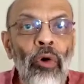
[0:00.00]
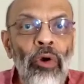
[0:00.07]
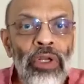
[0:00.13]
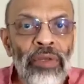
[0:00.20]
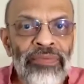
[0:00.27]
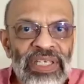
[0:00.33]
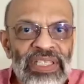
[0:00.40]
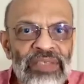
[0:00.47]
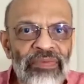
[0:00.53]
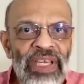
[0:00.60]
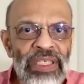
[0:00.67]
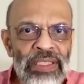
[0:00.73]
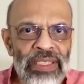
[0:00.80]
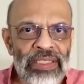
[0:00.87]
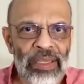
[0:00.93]
all of us
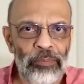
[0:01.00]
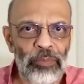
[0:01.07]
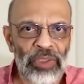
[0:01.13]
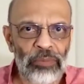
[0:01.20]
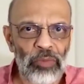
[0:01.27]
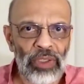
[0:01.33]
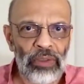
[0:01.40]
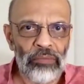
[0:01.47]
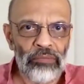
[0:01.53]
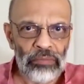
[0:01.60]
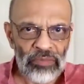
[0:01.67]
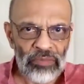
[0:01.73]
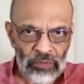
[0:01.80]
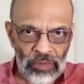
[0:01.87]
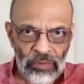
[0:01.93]
were susceptible.
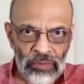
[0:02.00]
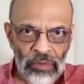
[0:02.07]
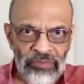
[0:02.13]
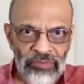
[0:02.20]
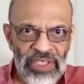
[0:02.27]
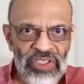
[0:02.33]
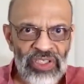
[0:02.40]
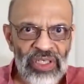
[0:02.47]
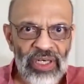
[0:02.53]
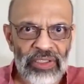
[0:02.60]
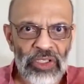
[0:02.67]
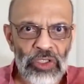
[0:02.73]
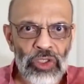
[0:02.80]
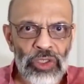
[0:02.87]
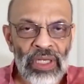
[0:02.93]
First
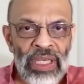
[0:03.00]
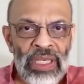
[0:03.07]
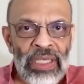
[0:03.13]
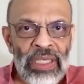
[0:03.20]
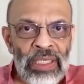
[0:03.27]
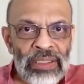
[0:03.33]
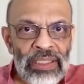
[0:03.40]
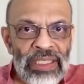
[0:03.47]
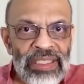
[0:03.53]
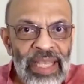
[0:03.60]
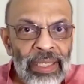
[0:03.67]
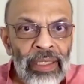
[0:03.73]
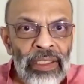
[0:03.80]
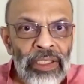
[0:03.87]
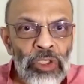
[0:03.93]
condition. The
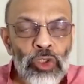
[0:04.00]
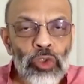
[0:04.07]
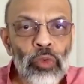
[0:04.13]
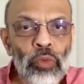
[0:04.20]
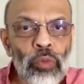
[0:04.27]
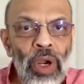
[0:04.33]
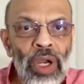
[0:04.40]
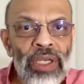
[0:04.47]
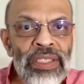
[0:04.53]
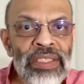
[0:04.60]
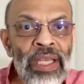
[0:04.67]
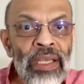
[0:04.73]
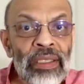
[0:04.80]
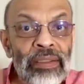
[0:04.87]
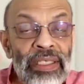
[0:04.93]
second issue
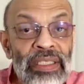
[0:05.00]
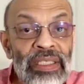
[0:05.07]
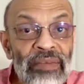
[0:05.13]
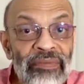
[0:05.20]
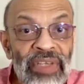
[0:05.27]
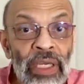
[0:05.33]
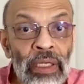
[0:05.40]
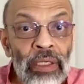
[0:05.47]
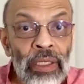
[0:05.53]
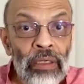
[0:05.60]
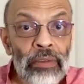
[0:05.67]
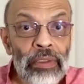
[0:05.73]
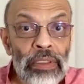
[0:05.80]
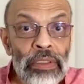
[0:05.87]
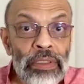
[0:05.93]
was that severe
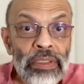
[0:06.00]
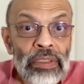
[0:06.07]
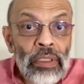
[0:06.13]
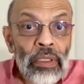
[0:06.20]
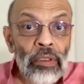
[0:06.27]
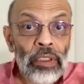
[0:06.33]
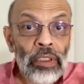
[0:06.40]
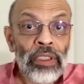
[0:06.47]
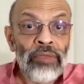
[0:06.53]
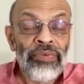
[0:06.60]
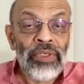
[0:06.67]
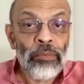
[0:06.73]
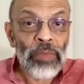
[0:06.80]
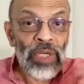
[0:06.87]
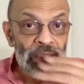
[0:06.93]
illness
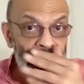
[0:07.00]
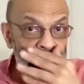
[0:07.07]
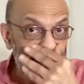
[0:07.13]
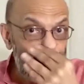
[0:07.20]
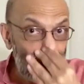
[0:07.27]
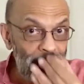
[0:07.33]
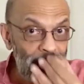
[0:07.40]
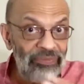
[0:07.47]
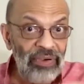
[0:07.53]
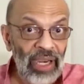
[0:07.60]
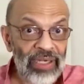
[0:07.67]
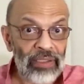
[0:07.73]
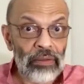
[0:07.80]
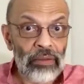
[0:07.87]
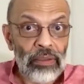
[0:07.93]
even amongst
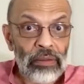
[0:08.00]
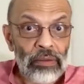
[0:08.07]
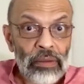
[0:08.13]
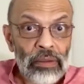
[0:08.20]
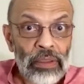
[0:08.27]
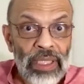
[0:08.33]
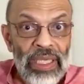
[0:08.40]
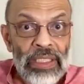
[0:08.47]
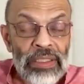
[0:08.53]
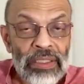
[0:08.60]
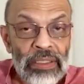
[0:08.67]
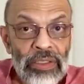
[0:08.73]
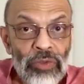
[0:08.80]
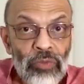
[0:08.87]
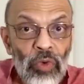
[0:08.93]
identified uh,
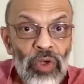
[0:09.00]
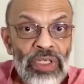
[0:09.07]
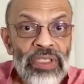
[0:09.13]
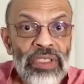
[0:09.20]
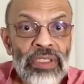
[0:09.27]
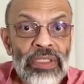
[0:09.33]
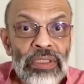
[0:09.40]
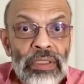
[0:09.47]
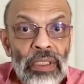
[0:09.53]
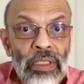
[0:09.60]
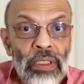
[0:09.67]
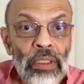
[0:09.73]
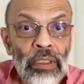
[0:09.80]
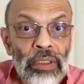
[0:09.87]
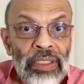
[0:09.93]
cases, was
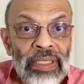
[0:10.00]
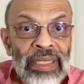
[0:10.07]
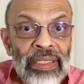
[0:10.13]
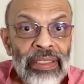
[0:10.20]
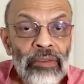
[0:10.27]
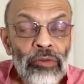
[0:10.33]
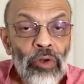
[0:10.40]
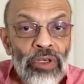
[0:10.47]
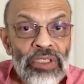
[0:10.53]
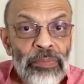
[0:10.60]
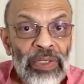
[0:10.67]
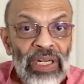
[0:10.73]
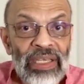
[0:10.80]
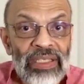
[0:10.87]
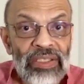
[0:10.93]
uh, leading to
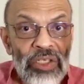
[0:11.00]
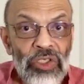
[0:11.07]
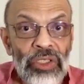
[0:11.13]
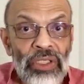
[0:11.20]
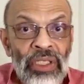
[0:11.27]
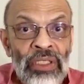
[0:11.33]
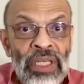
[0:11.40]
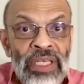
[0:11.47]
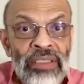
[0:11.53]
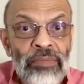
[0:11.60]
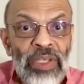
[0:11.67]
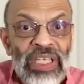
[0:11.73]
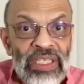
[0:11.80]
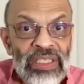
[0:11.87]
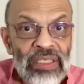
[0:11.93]
hospitalization in as
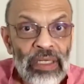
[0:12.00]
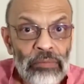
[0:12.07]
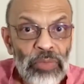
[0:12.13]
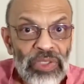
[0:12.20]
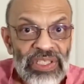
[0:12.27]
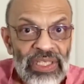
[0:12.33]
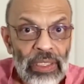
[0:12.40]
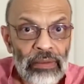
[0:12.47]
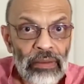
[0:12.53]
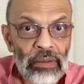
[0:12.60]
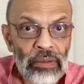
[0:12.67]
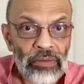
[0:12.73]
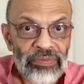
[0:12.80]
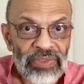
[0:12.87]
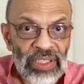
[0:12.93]
many as 10%
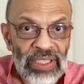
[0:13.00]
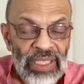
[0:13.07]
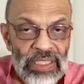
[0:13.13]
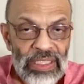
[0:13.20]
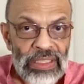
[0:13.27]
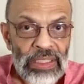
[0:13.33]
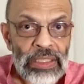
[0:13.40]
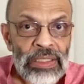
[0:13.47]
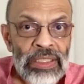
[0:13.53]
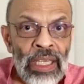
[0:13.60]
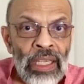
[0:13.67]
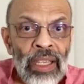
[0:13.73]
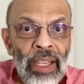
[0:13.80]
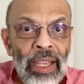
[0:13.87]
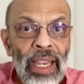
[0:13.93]
of the cases.
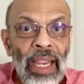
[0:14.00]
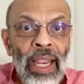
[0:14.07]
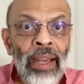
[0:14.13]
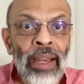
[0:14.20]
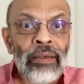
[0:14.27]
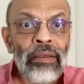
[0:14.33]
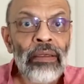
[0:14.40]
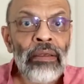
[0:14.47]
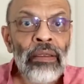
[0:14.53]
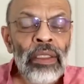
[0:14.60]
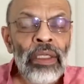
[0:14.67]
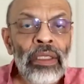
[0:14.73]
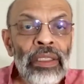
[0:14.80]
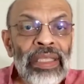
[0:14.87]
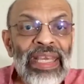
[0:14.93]
And
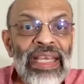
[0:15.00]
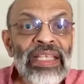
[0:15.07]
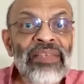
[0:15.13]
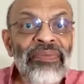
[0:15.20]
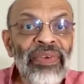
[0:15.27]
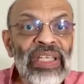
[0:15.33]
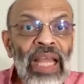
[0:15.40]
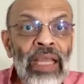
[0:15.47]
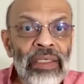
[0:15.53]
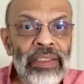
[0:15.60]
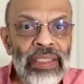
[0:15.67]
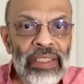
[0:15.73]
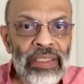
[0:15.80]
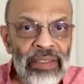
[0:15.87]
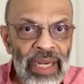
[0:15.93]
case
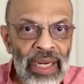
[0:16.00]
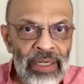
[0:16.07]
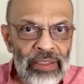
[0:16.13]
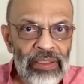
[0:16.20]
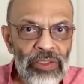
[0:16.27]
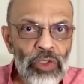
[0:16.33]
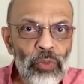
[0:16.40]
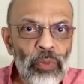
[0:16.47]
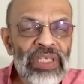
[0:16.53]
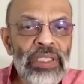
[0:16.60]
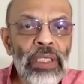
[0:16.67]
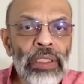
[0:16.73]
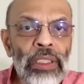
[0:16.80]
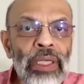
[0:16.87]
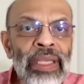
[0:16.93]
fatality rates were
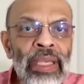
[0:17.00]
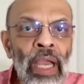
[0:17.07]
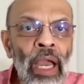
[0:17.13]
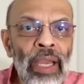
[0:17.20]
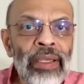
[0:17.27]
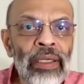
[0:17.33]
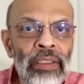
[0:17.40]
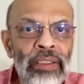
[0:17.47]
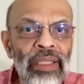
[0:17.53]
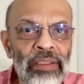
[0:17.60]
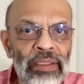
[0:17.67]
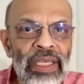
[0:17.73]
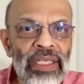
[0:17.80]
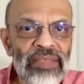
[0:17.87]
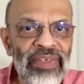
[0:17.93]
certainly higher
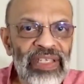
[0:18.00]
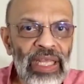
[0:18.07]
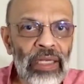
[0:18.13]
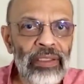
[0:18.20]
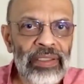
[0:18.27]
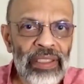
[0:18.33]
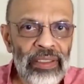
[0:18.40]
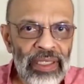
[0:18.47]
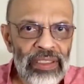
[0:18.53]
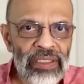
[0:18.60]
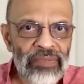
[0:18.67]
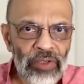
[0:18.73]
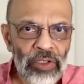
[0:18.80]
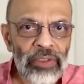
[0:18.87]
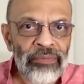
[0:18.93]
than case fatality
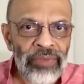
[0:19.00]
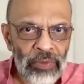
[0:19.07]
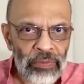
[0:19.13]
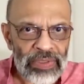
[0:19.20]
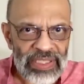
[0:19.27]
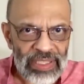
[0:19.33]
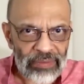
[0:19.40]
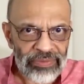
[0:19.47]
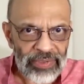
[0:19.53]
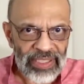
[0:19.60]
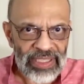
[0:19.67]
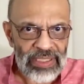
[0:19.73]
rates for influenza, for